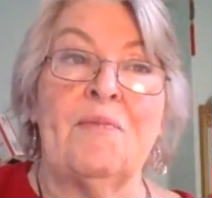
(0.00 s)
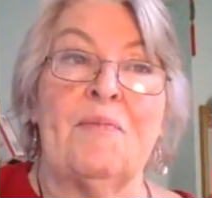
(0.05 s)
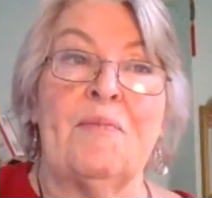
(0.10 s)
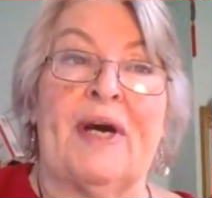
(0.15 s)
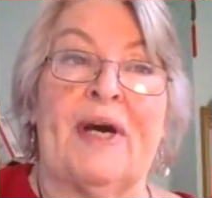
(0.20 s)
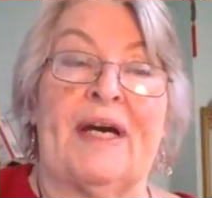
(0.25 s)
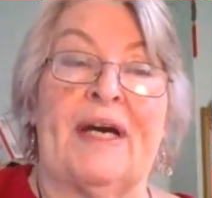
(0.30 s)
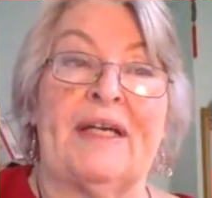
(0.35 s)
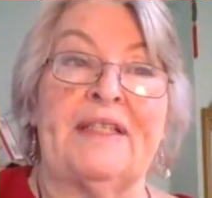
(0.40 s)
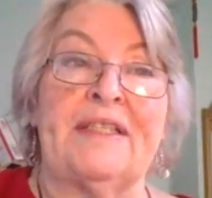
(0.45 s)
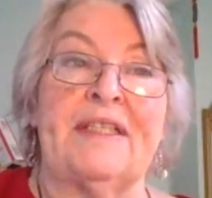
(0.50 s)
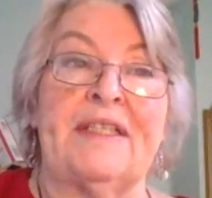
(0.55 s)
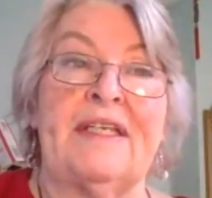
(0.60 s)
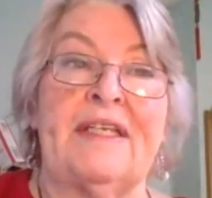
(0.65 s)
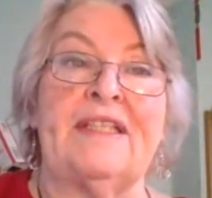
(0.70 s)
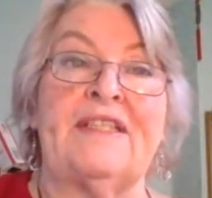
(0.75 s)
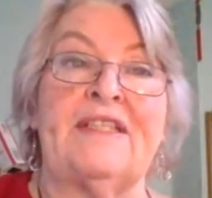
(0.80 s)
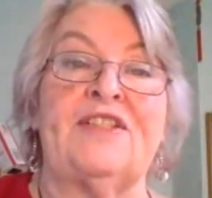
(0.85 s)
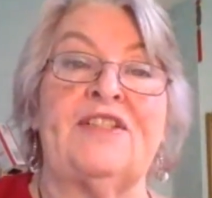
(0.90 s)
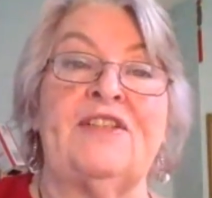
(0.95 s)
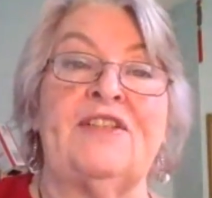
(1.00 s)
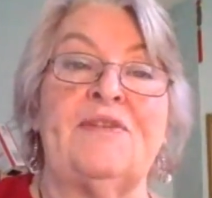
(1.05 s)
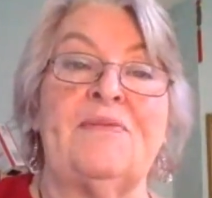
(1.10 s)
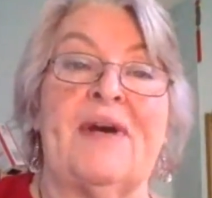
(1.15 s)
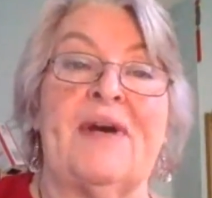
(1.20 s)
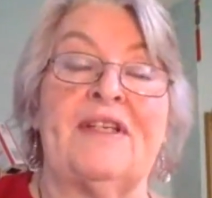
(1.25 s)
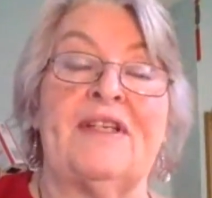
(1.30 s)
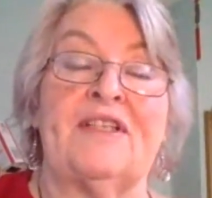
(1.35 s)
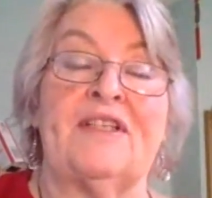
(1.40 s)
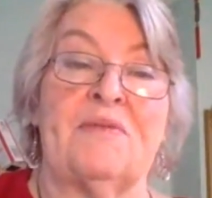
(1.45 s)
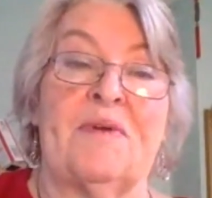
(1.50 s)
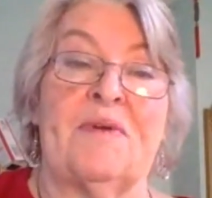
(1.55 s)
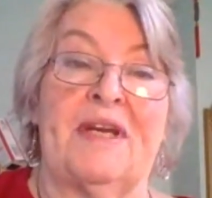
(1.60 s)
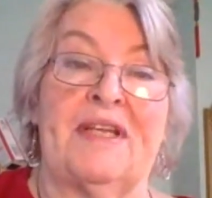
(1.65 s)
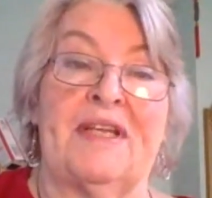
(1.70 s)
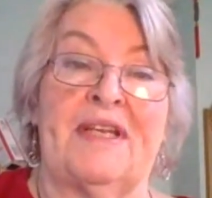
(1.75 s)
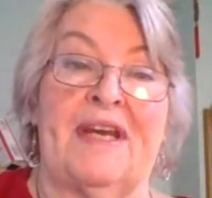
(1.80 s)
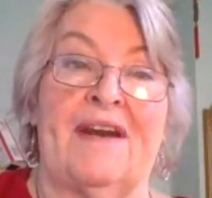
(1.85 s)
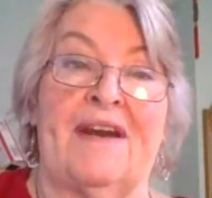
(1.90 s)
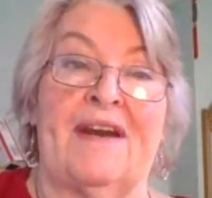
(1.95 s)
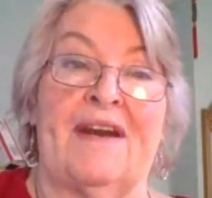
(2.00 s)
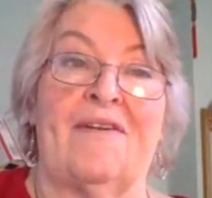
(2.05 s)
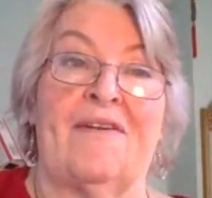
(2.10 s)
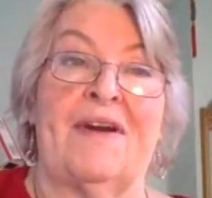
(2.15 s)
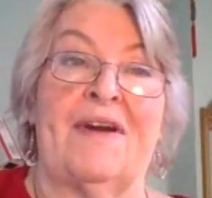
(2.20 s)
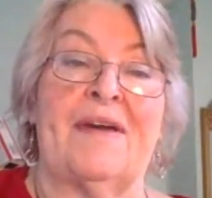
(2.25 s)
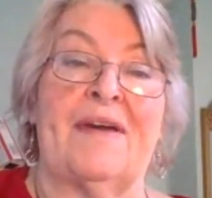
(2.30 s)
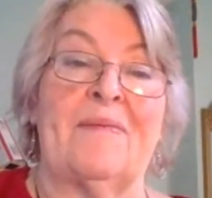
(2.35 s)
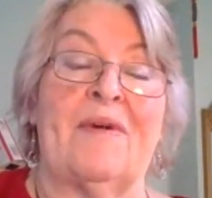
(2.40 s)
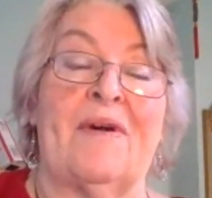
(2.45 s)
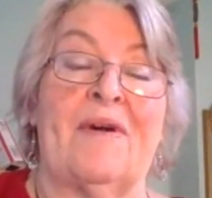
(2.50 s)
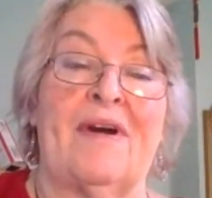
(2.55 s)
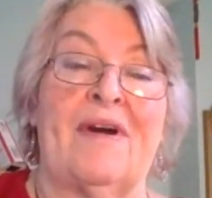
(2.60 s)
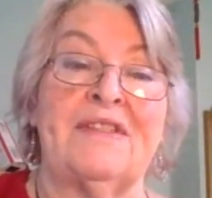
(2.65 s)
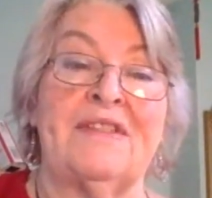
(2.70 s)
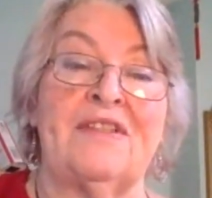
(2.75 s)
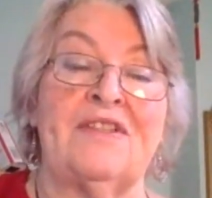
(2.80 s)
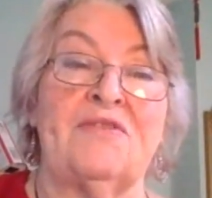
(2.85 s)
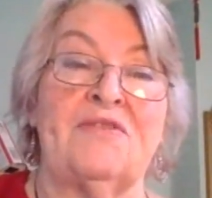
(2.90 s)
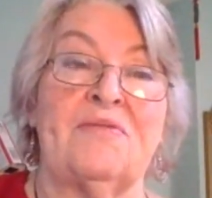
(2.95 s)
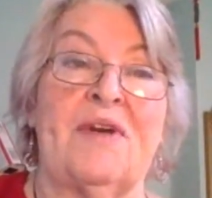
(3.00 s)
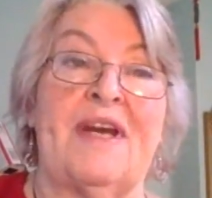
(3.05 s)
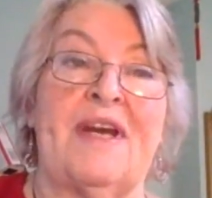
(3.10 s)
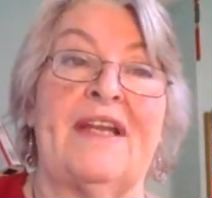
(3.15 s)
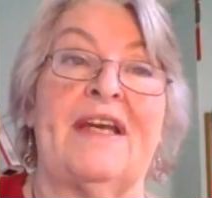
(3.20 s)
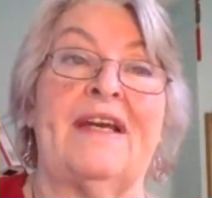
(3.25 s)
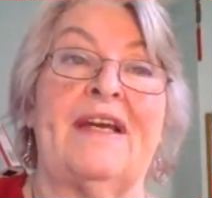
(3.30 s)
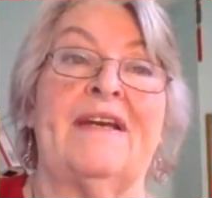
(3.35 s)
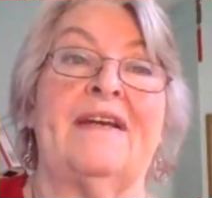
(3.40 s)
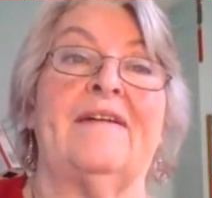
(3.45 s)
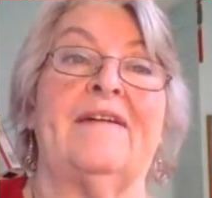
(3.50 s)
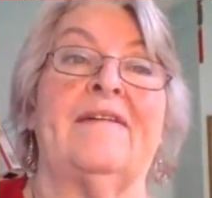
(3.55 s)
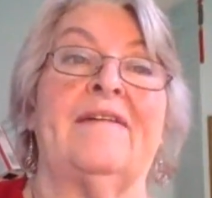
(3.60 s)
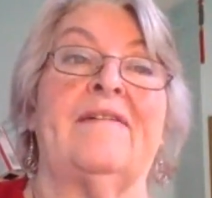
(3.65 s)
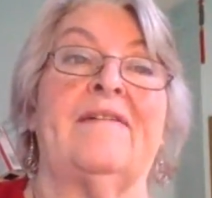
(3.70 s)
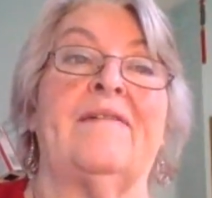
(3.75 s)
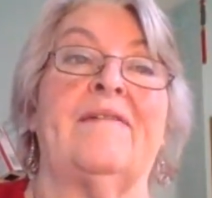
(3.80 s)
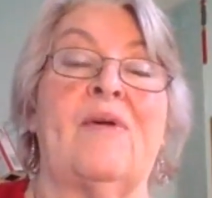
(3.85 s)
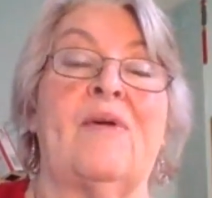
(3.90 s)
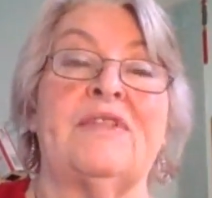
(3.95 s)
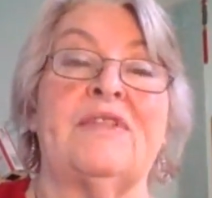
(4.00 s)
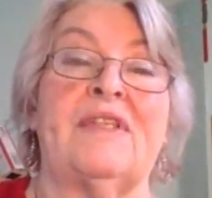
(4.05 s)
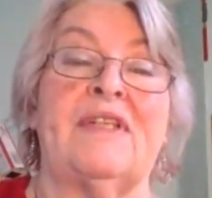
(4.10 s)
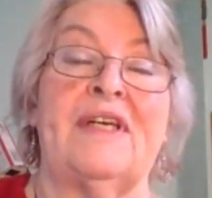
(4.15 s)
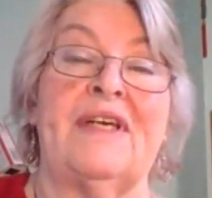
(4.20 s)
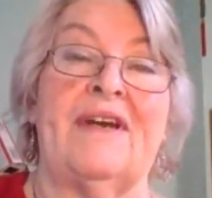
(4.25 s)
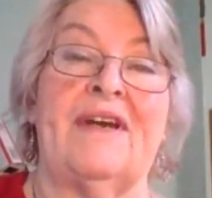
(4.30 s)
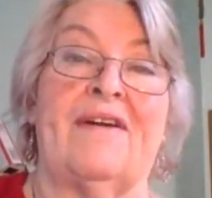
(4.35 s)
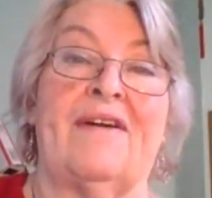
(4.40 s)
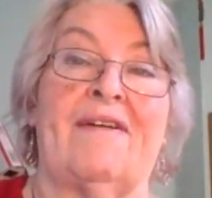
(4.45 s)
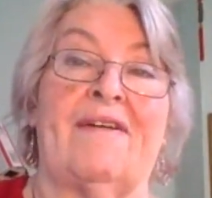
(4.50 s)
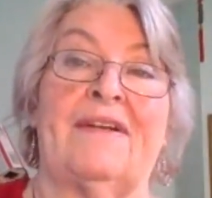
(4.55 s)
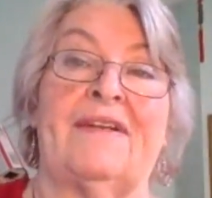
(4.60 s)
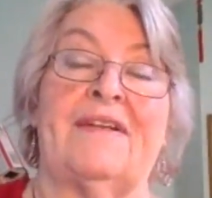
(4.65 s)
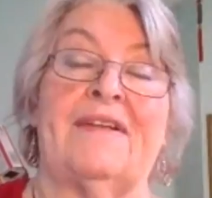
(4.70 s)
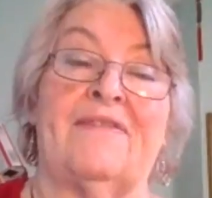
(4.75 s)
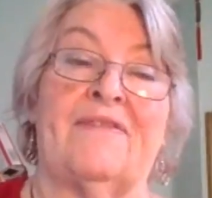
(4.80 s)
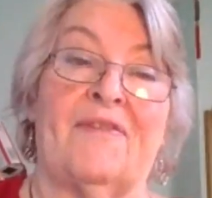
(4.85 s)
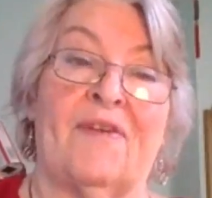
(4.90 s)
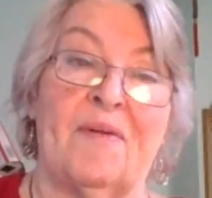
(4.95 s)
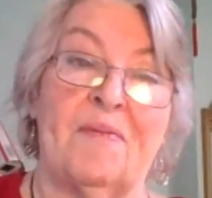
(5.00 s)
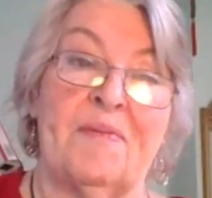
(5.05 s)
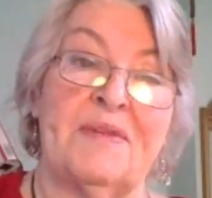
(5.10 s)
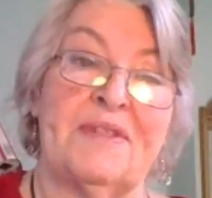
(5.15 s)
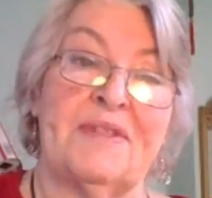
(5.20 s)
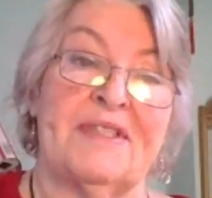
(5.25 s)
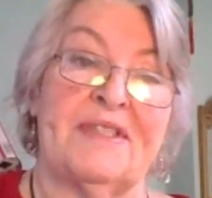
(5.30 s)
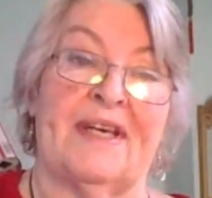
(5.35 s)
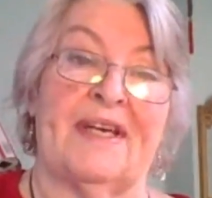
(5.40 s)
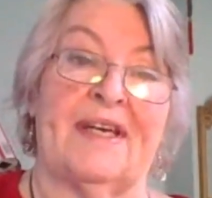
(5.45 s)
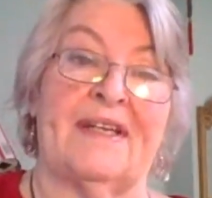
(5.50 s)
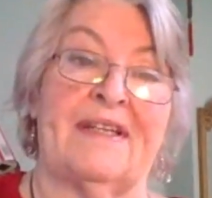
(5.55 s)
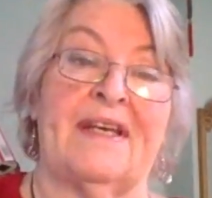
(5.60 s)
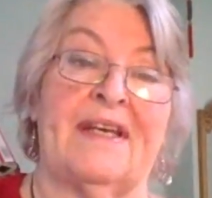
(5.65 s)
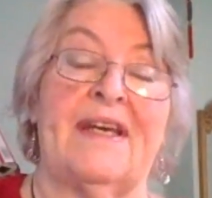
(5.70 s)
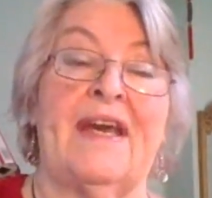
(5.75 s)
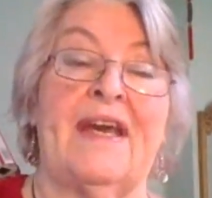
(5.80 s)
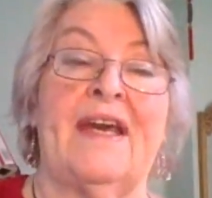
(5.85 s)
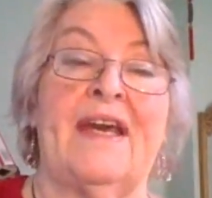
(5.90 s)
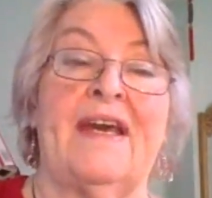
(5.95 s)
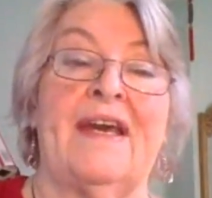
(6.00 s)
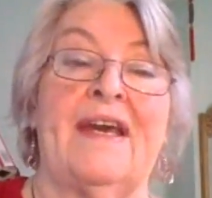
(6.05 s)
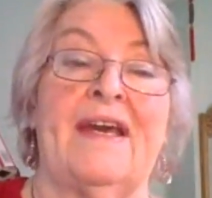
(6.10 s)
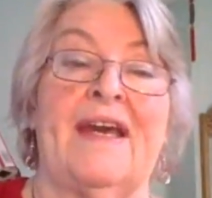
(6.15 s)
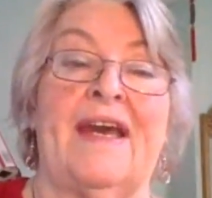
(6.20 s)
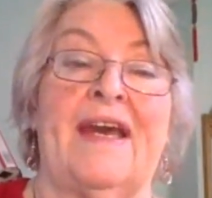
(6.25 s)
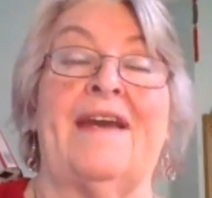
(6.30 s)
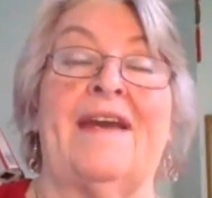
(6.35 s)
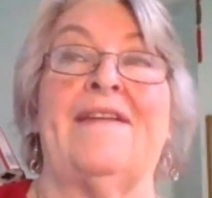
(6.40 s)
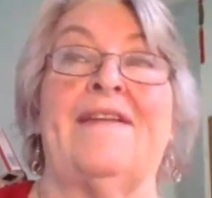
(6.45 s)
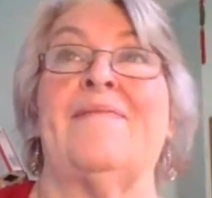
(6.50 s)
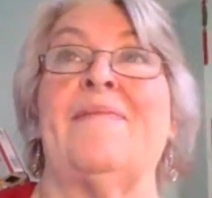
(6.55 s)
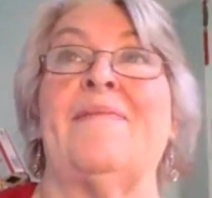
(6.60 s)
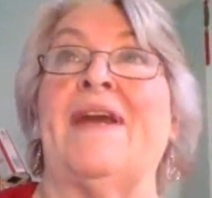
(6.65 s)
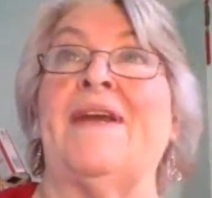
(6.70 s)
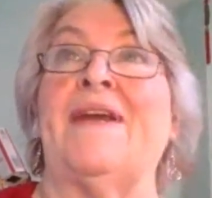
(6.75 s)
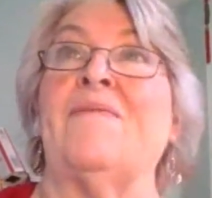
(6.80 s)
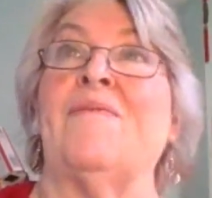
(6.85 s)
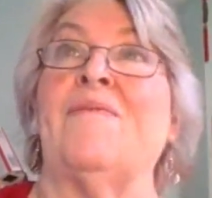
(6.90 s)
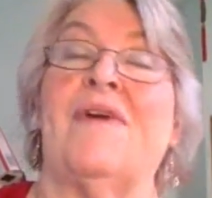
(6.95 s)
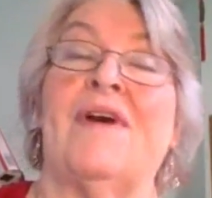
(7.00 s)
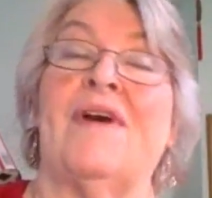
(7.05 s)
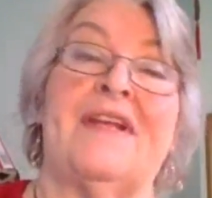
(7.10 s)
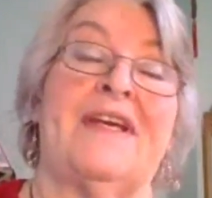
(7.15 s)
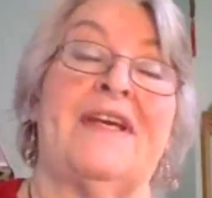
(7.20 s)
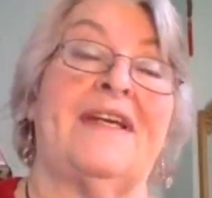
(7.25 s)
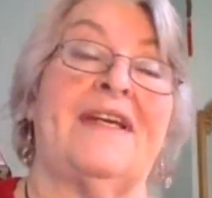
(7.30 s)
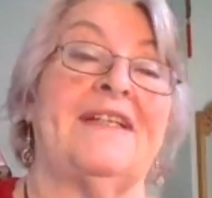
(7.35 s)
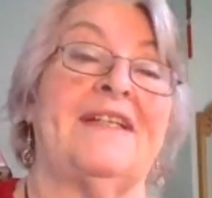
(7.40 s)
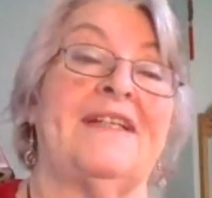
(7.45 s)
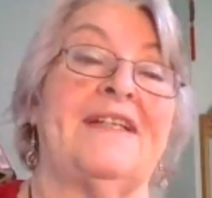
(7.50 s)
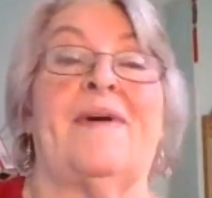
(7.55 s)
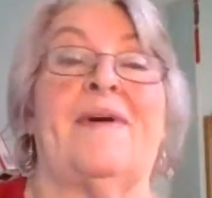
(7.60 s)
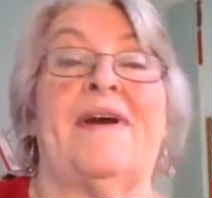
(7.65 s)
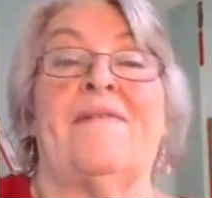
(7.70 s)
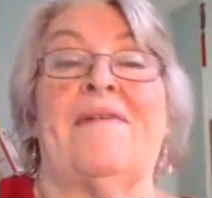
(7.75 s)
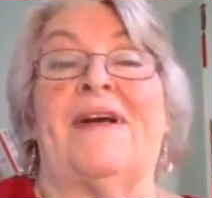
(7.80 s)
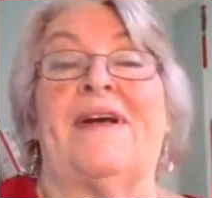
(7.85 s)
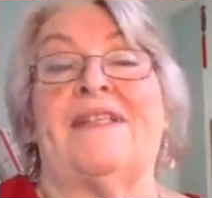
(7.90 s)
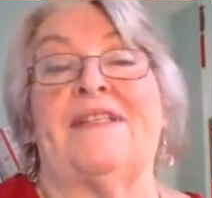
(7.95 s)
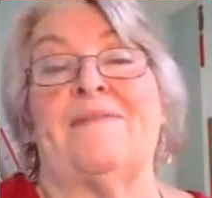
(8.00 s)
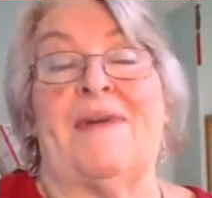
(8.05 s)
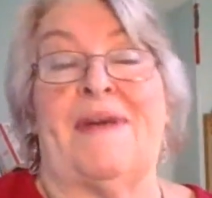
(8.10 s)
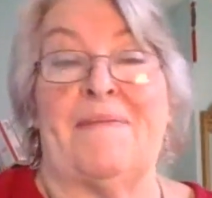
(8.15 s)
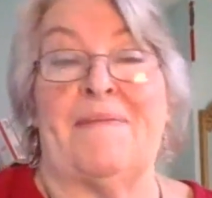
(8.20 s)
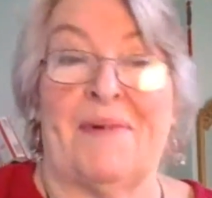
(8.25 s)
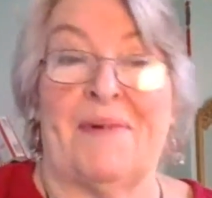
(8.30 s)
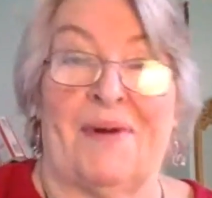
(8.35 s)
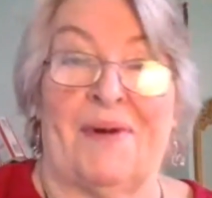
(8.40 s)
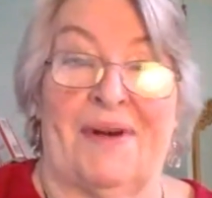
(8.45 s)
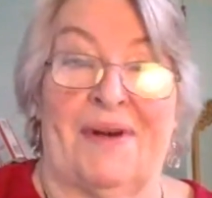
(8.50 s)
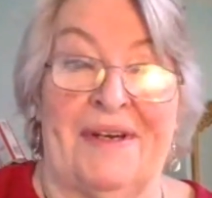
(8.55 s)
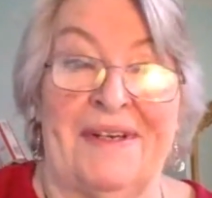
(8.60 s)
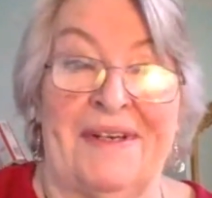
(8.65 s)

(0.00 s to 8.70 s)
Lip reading: but it's too much right now, and I'm concentrating mostly on the 4%, and the main one is my recipe book.